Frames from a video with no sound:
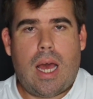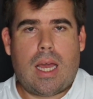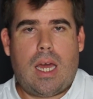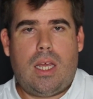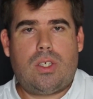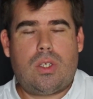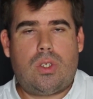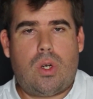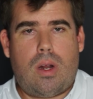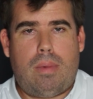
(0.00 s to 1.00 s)
Again, he's
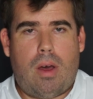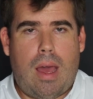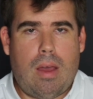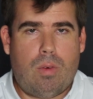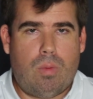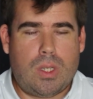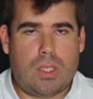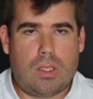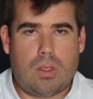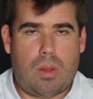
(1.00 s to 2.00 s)
concerned about, hey,
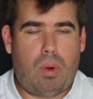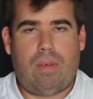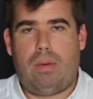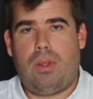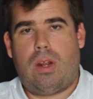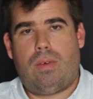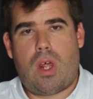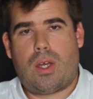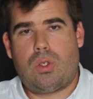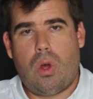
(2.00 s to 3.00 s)
what's the profitability for
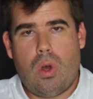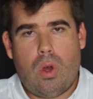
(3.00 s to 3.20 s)
the next